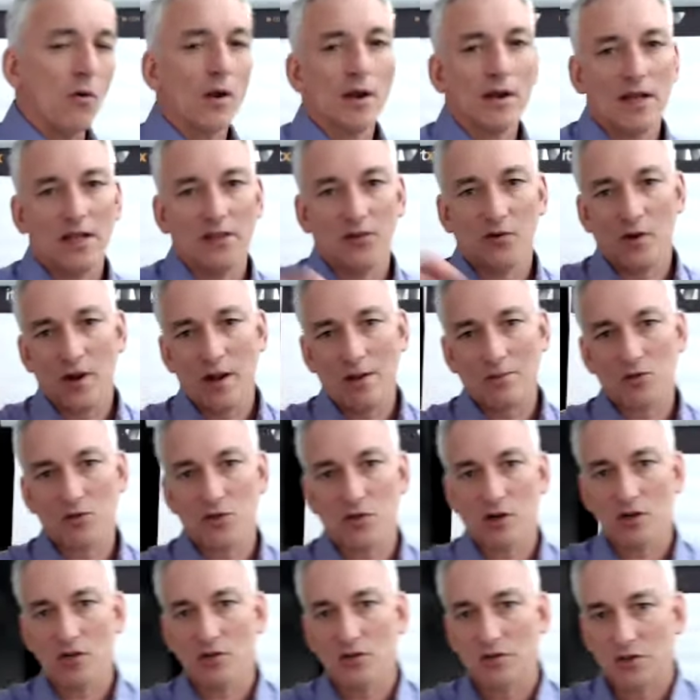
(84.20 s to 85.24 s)
the way I'm
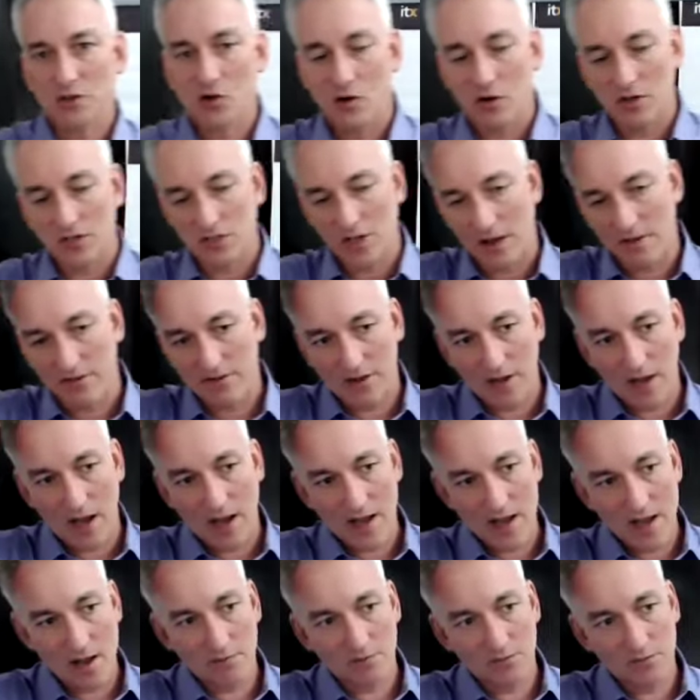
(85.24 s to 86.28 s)
structuring the course, I
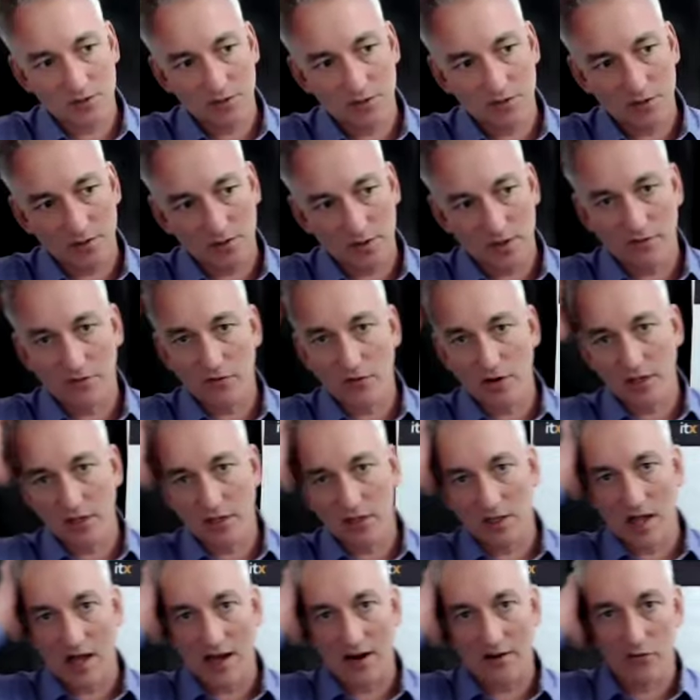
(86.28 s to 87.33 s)
am delivering a
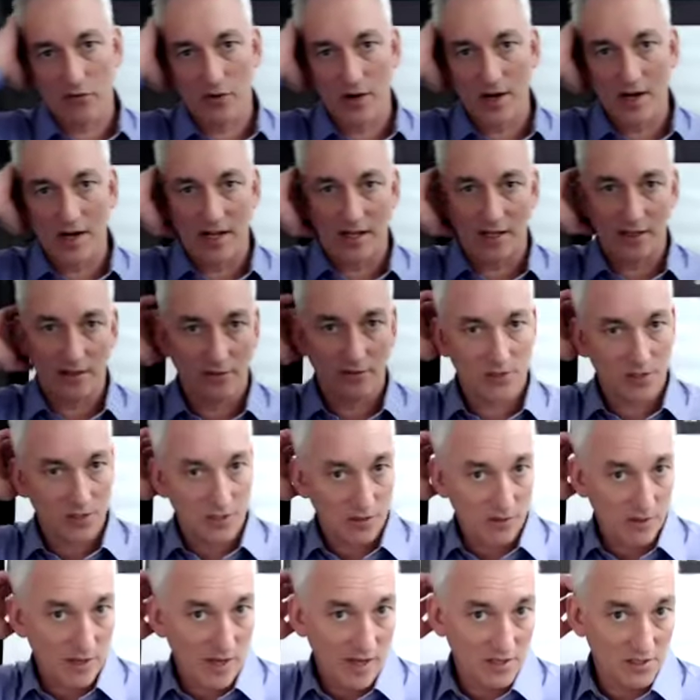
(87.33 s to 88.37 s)
lot of reading to you
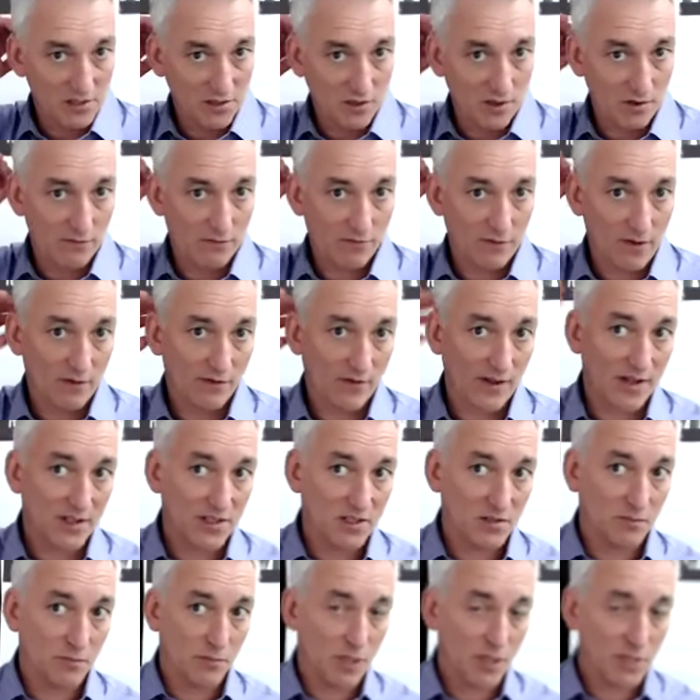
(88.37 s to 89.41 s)
guys. So I've got
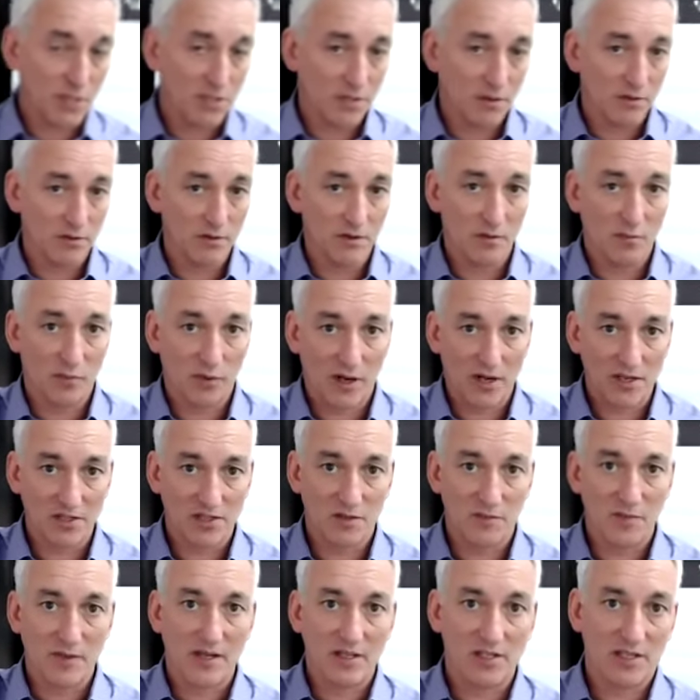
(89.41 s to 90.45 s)
some books that are in the process of
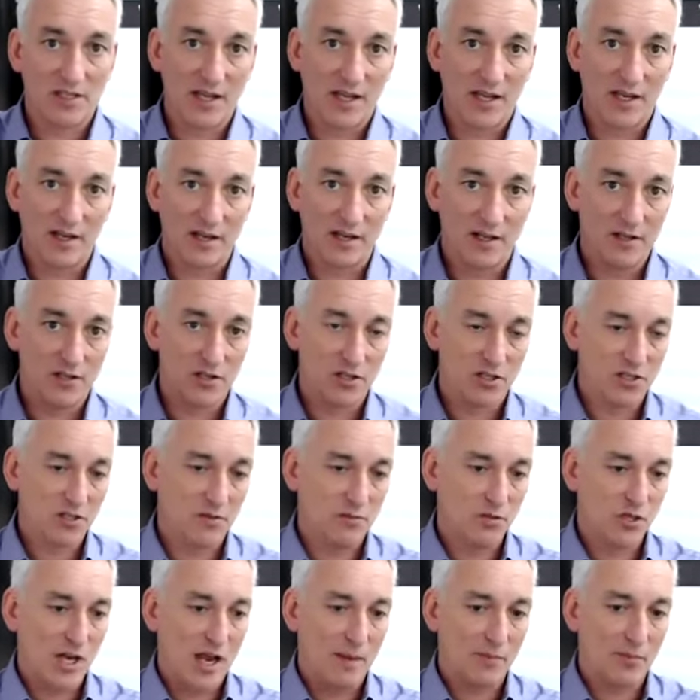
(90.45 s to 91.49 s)
being scanned in, just some
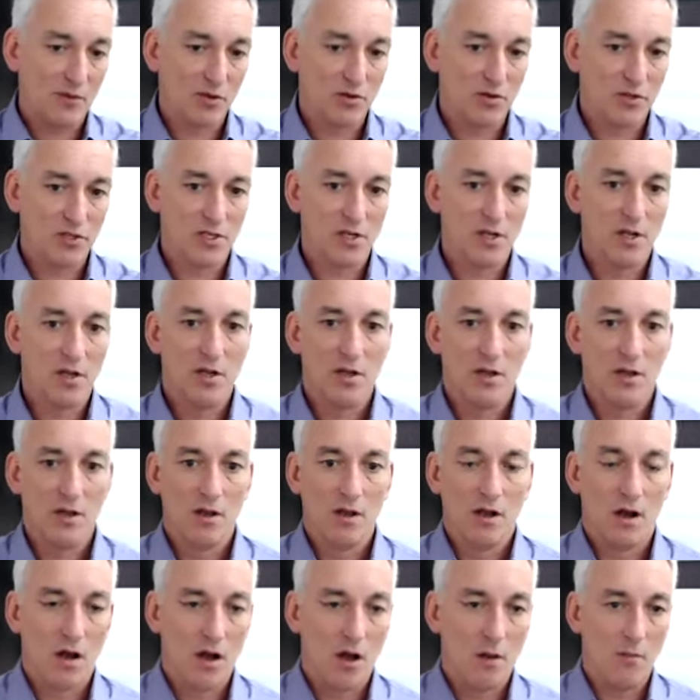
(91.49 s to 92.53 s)
chapters.
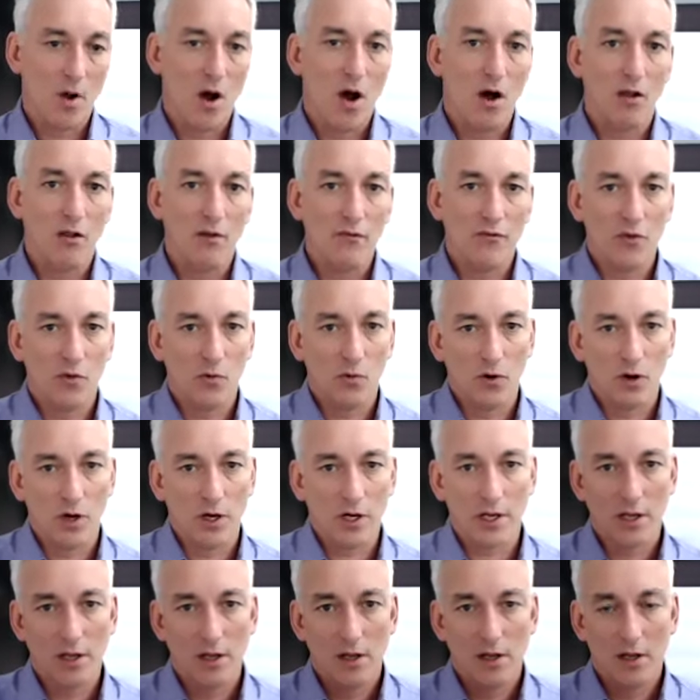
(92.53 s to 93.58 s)
All of the
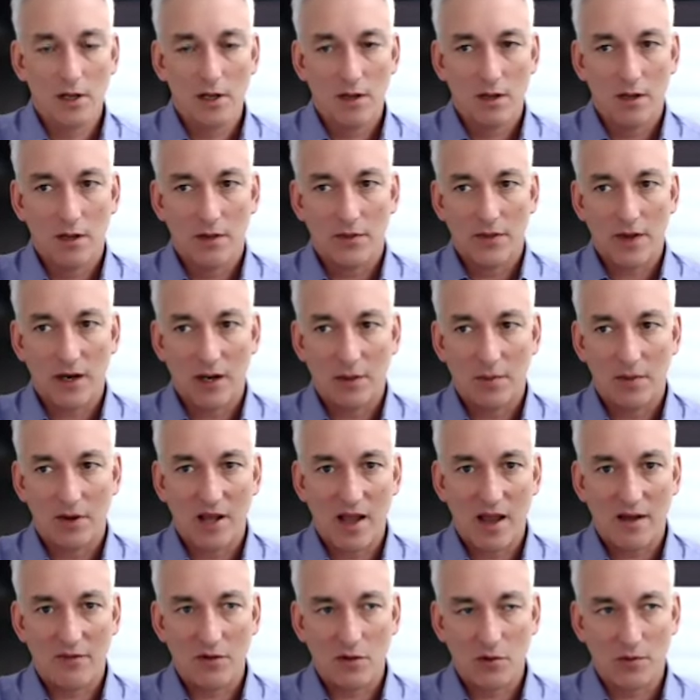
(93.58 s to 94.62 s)
work that I'm going to
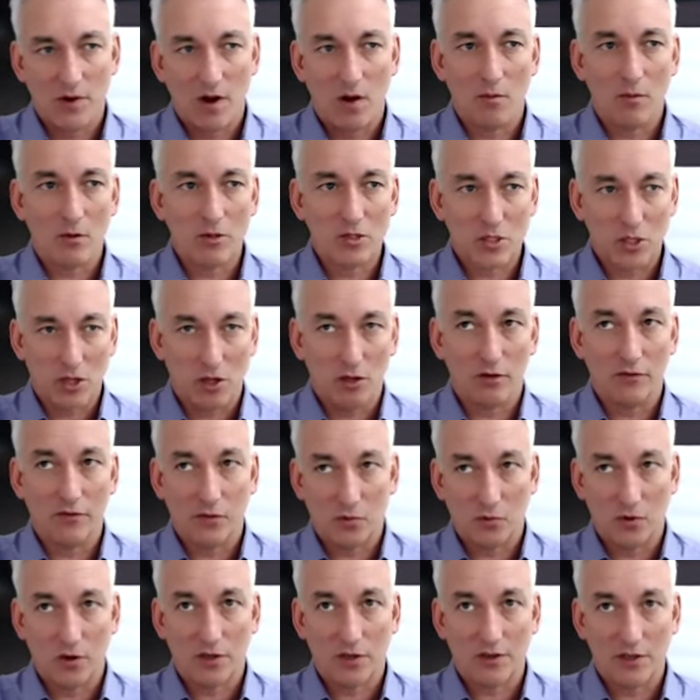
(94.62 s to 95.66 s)
have you, almost all of the
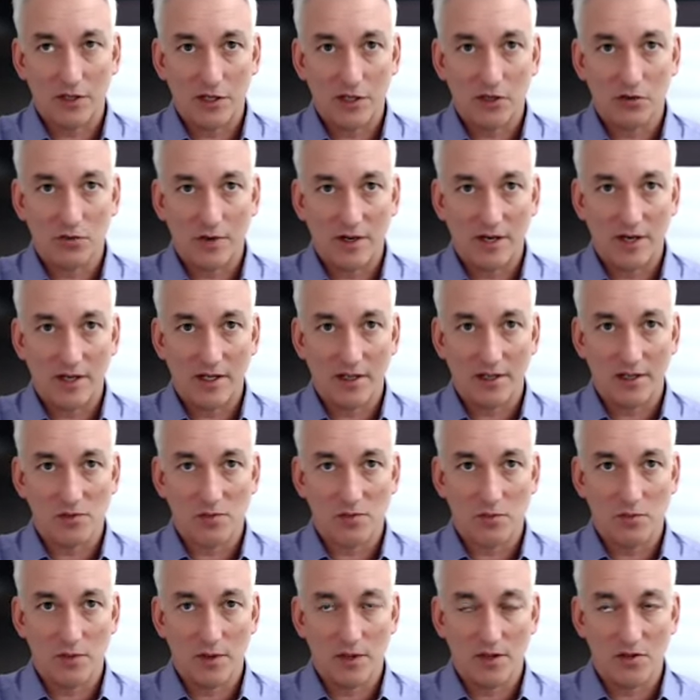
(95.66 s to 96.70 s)
work that you're reading
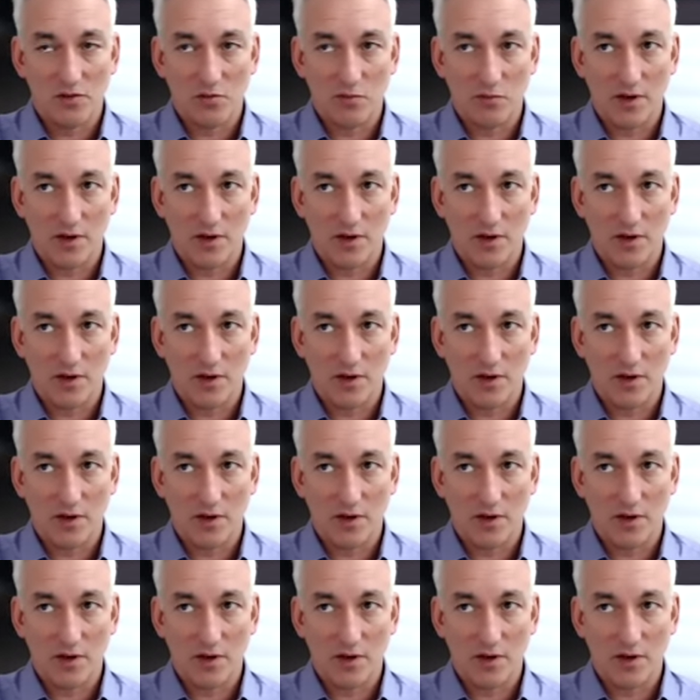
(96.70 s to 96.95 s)
was